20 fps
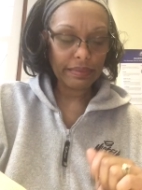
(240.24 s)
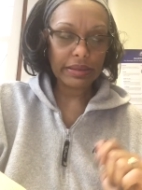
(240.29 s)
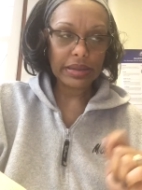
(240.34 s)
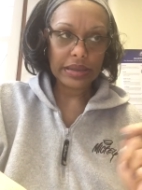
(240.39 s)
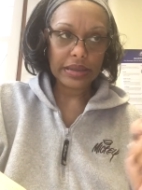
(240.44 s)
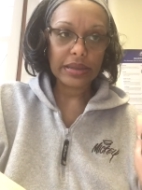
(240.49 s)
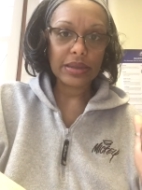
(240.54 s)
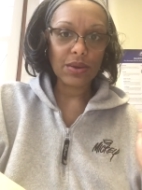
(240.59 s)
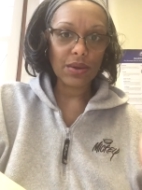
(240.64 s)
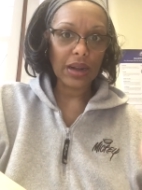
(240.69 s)

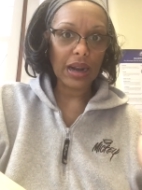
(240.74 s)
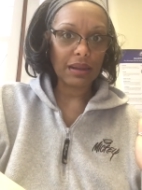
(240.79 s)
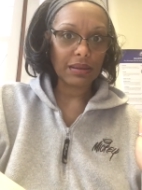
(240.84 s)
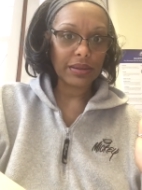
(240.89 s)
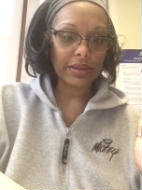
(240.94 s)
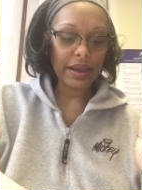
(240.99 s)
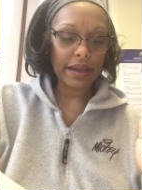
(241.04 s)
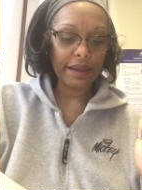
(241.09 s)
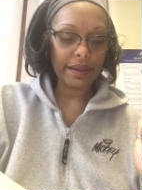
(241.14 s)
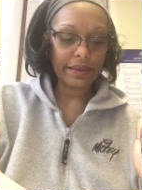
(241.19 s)
It's snowing
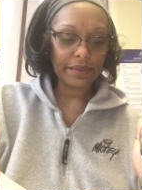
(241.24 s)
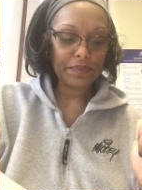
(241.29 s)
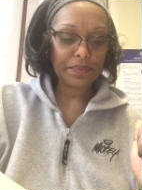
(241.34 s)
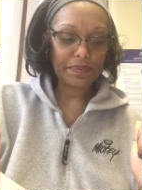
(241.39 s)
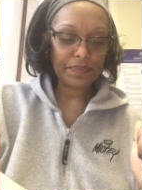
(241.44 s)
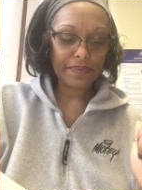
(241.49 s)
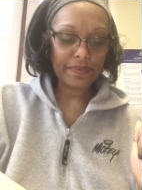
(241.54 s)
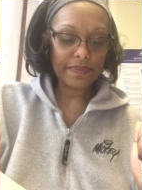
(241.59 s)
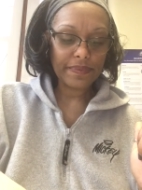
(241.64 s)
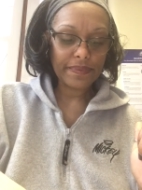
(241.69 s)
outside.
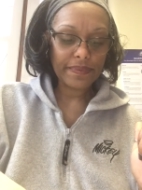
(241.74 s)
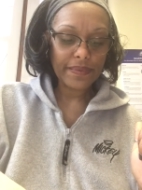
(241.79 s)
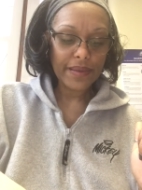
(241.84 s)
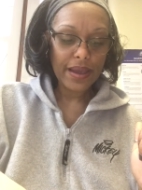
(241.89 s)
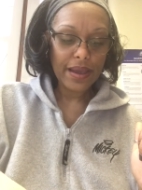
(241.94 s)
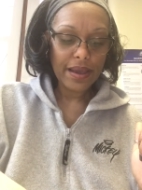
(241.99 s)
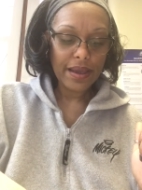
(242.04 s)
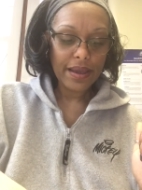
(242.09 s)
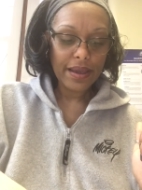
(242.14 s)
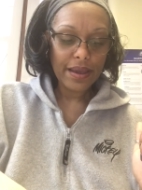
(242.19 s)

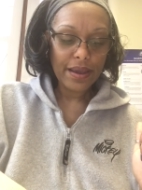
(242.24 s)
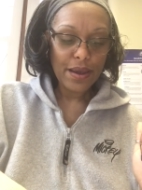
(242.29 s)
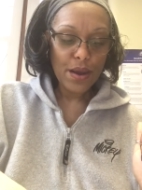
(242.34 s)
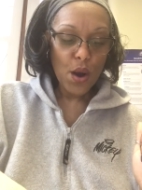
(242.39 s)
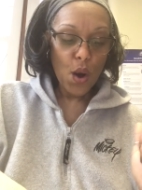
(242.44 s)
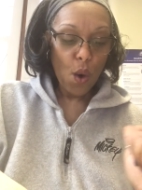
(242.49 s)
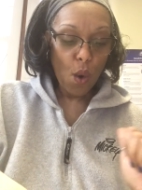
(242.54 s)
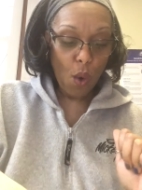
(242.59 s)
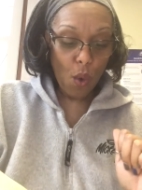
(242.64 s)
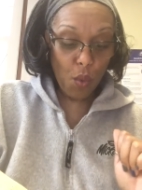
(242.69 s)

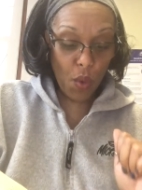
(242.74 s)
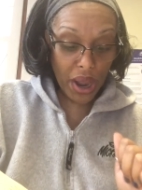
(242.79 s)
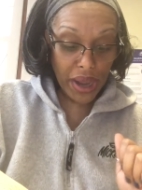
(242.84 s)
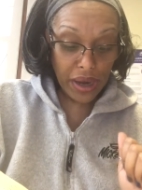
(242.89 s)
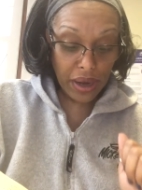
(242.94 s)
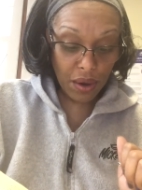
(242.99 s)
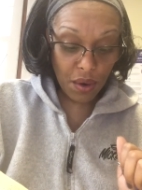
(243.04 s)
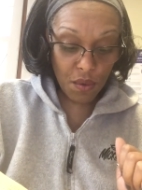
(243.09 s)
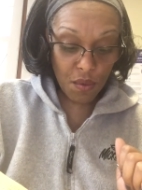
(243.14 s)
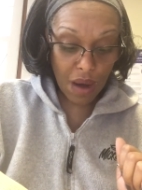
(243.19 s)
Or
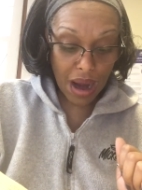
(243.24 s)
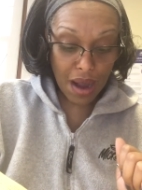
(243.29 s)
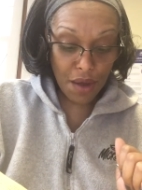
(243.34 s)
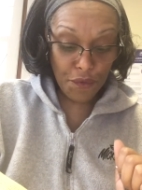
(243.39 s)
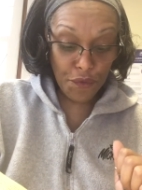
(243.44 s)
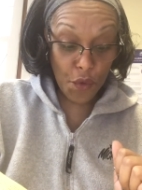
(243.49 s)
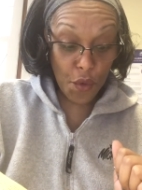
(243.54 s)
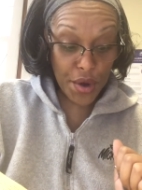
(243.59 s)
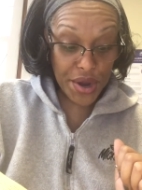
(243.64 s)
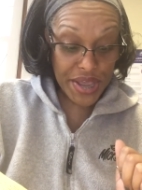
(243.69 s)
waiting around
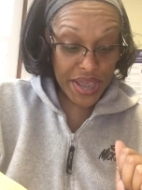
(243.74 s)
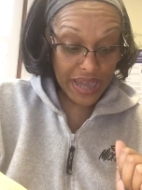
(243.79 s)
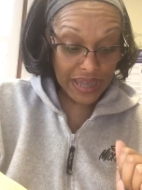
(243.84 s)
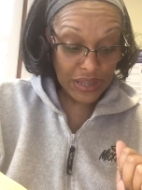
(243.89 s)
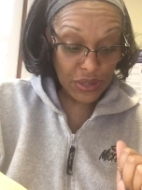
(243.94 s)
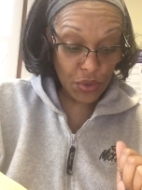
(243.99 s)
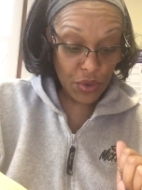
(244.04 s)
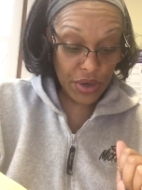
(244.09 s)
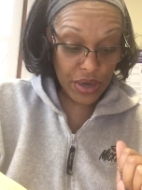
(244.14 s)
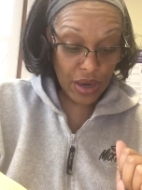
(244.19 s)
for a
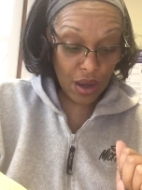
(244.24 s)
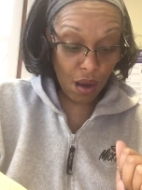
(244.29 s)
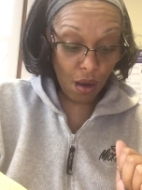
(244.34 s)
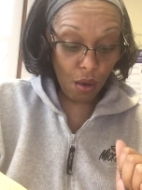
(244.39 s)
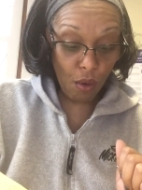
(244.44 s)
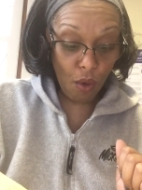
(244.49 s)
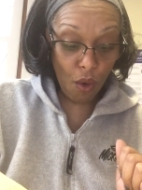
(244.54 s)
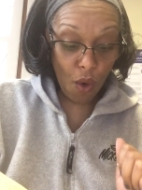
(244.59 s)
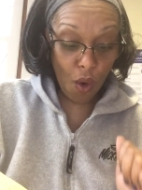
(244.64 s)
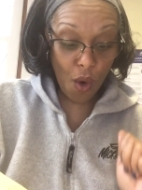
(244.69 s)
yes or
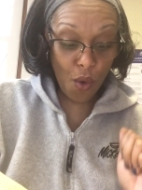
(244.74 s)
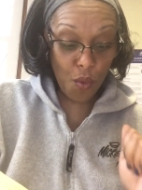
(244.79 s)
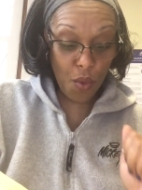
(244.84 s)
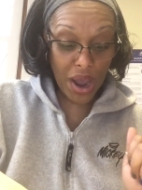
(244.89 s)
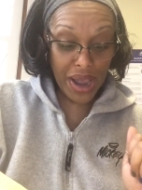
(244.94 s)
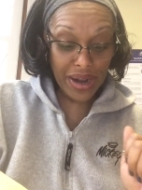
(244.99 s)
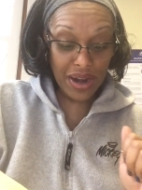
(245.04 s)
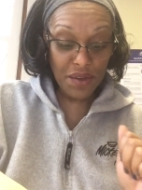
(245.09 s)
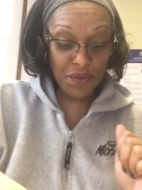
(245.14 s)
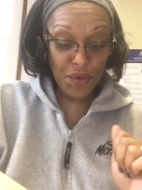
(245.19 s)
no, or
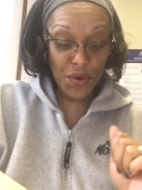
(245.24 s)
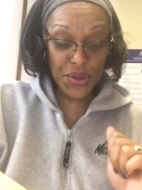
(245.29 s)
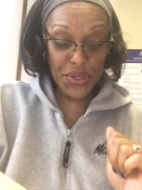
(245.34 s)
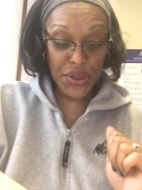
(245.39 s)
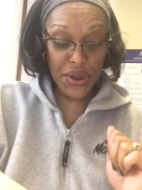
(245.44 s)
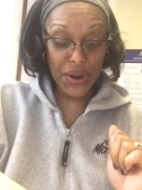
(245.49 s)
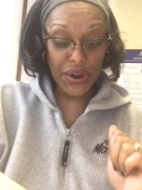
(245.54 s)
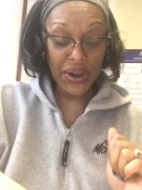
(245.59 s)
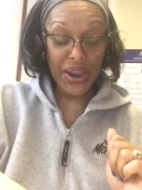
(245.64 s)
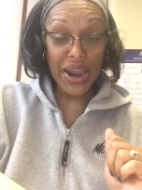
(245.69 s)
waiting for
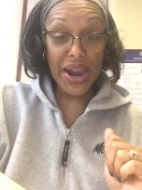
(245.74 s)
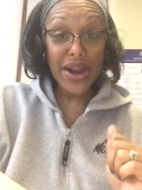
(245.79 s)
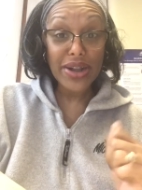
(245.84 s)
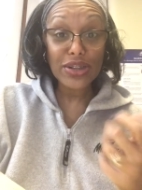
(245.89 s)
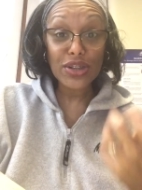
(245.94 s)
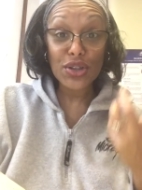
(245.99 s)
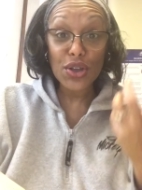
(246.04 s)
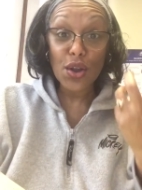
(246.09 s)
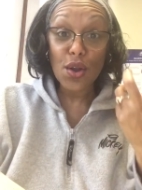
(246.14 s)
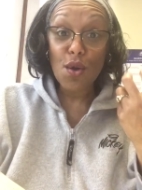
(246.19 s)
their hair
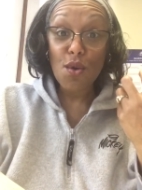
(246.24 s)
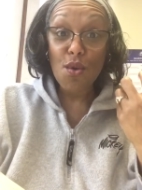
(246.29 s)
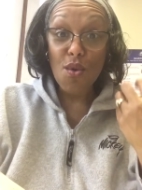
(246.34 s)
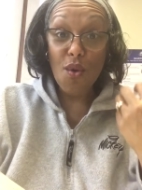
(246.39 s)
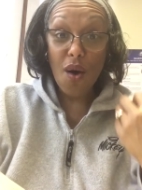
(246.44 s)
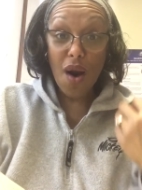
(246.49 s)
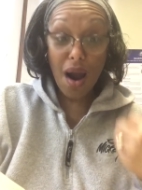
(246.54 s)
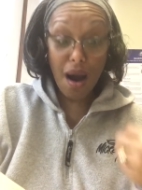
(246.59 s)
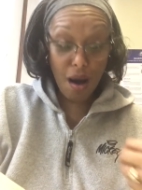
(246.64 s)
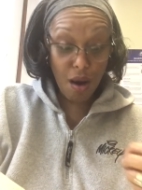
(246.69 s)
to
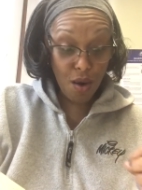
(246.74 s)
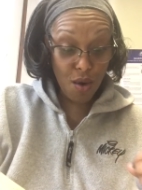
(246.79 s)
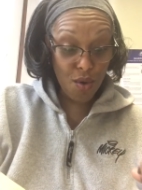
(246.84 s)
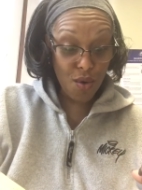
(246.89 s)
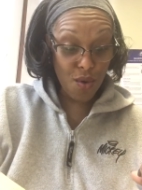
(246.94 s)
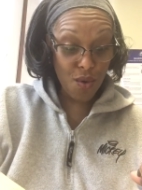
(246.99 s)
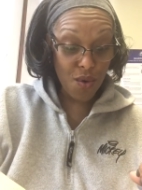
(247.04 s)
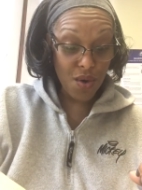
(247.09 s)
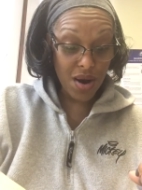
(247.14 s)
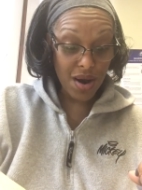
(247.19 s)

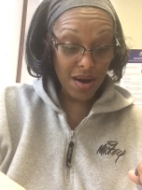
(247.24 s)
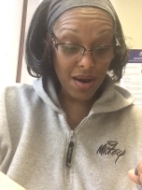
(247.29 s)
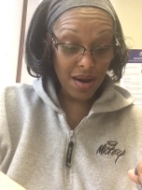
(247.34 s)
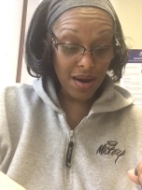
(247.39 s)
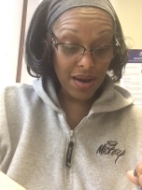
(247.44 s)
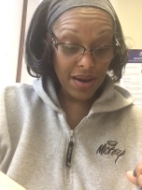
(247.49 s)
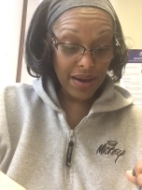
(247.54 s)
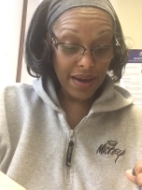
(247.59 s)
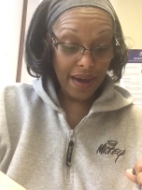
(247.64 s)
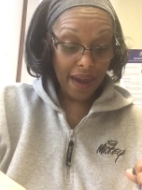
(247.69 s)
grow.
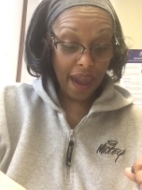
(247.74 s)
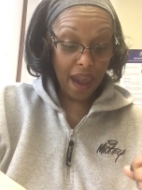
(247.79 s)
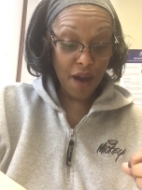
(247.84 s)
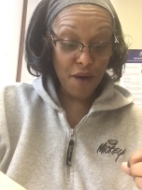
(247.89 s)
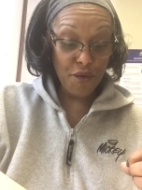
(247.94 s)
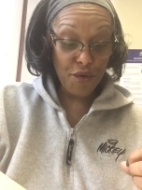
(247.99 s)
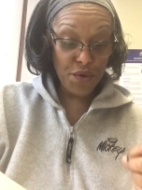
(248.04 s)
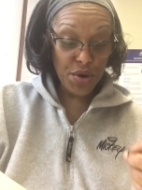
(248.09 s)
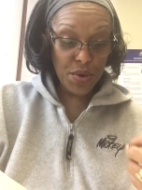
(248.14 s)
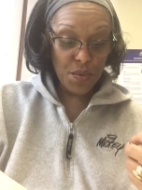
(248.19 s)

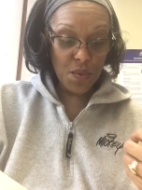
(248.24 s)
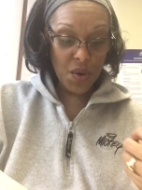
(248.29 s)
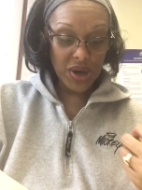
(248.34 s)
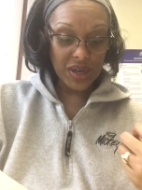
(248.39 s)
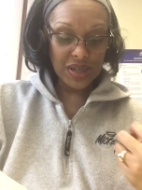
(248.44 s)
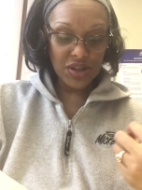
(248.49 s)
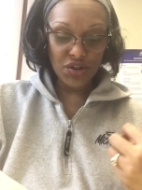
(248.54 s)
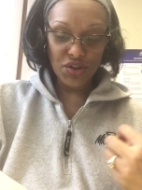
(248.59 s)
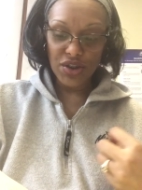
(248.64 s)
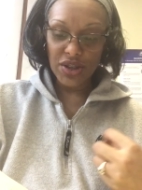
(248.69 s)
Everyone
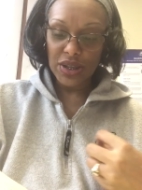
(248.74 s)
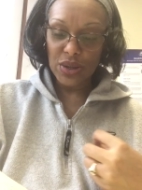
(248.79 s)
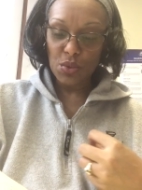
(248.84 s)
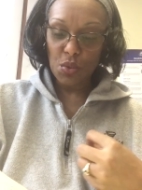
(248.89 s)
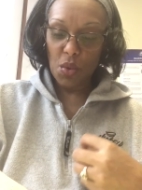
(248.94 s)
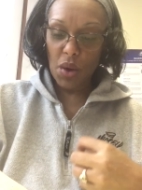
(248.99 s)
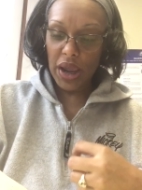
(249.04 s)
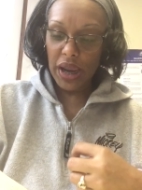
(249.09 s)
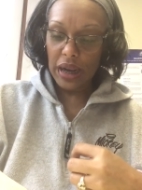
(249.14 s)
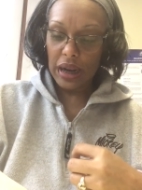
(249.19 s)
is just
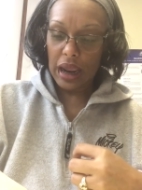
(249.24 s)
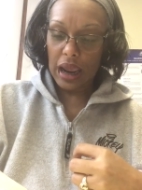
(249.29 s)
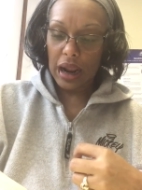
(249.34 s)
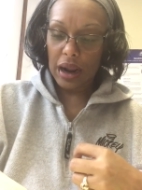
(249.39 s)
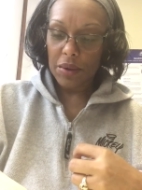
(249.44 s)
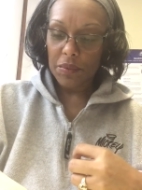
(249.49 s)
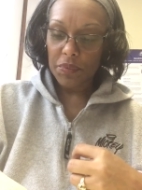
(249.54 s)
waiting.